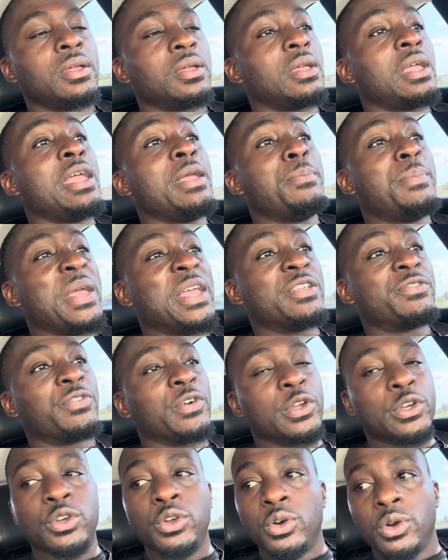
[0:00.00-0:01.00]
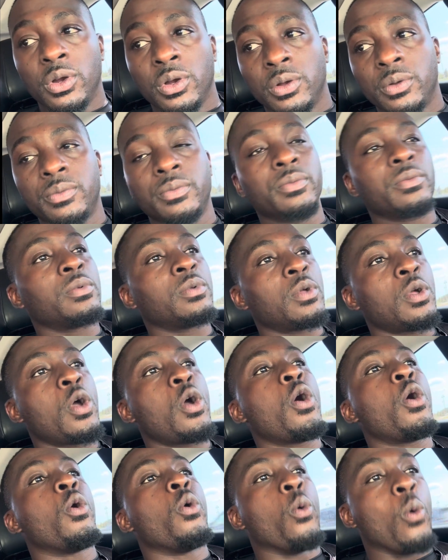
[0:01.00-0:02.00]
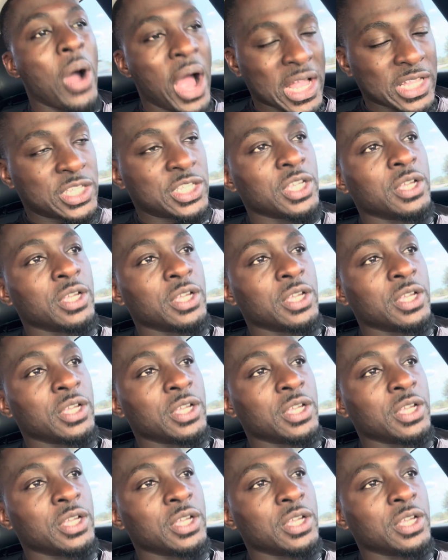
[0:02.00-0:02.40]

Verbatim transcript: he beats Fundora, watch